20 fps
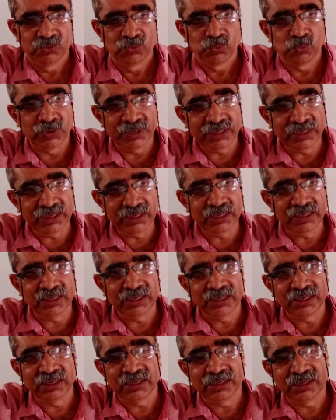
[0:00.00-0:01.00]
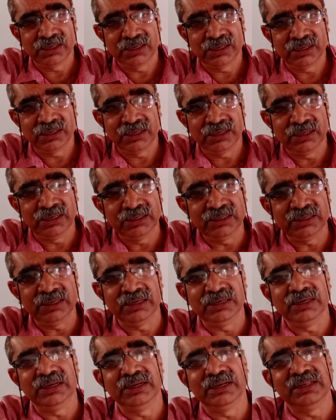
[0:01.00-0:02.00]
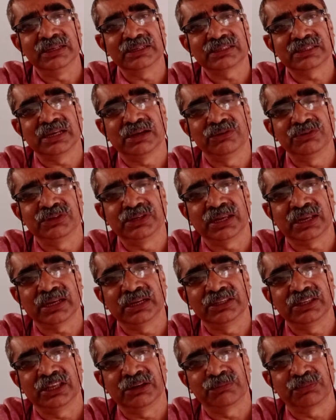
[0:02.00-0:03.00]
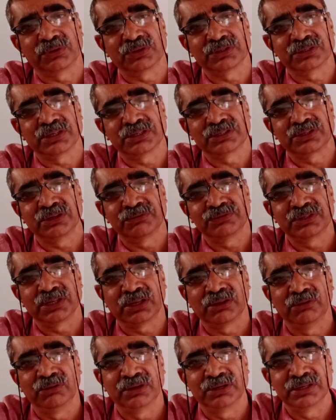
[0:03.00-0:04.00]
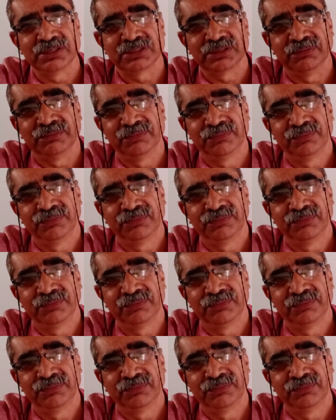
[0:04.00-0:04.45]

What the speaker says: Why Indian leaders have taken that process of secularism?